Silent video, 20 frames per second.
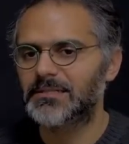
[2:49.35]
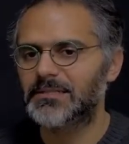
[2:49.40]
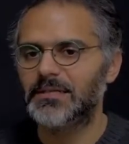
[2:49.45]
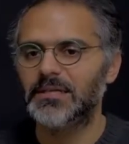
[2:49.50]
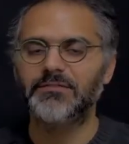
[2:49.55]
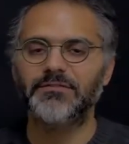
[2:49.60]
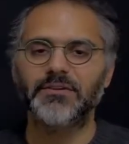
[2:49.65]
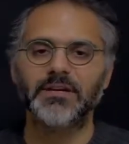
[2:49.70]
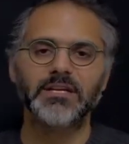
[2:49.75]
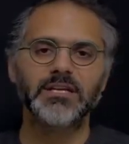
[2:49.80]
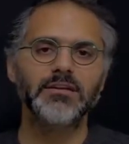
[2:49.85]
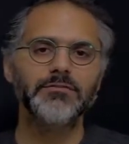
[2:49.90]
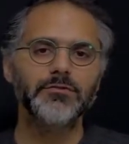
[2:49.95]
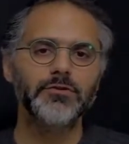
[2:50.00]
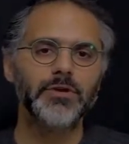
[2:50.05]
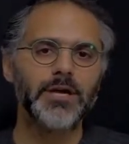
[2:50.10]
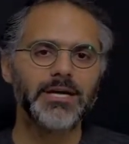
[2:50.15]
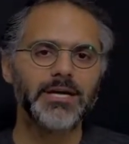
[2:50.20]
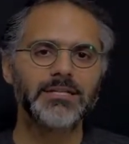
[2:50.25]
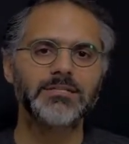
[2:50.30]
If I give you
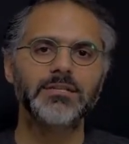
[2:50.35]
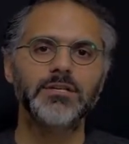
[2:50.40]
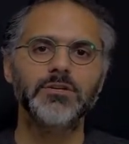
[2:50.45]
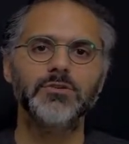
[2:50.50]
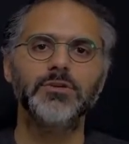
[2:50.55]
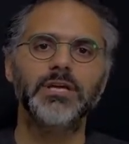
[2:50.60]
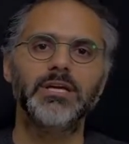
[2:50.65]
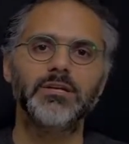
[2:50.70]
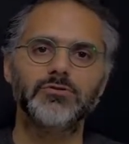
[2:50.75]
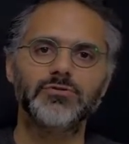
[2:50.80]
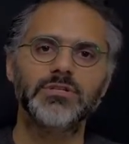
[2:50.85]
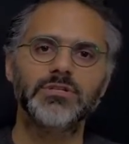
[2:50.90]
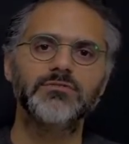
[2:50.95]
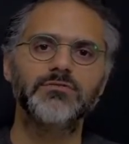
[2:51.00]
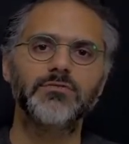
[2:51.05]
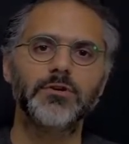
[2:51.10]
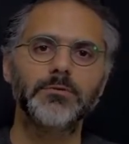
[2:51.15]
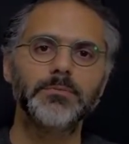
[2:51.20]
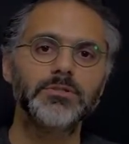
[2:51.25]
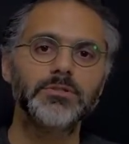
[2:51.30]
x, you can
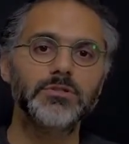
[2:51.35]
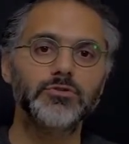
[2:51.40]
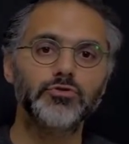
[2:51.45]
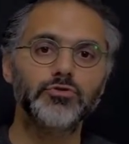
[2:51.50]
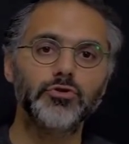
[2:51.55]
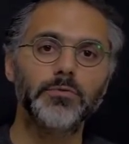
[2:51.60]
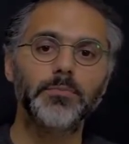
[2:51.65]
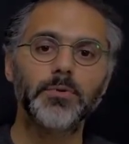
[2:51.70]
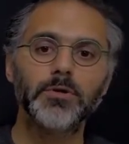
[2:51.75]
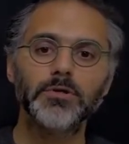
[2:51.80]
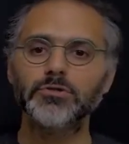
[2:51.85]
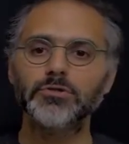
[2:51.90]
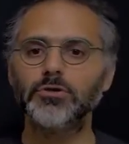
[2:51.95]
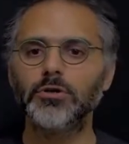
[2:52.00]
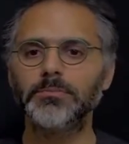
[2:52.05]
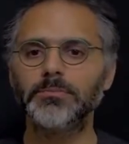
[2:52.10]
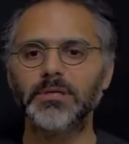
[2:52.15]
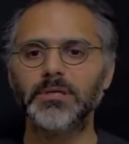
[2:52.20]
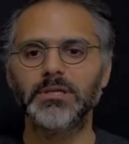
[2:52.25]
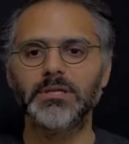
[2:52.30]
transform it into a
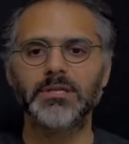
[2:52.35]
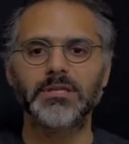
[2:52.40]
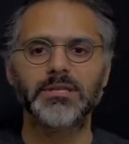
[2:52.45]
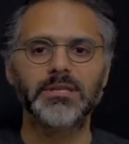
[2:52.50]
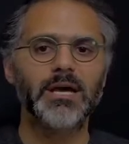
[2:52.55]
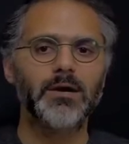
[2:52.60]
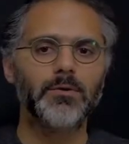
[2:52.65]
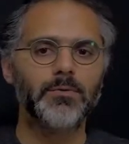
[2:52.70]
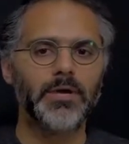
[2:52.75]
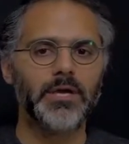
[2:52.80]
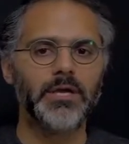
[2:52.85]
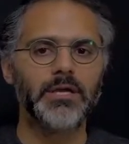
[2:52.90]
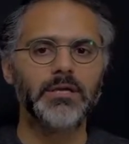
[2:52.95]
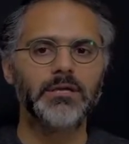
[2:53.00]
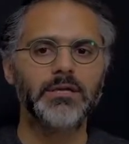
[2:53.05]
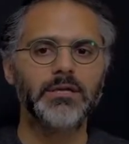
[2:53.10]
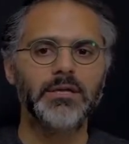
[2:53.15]
polynomial in that way.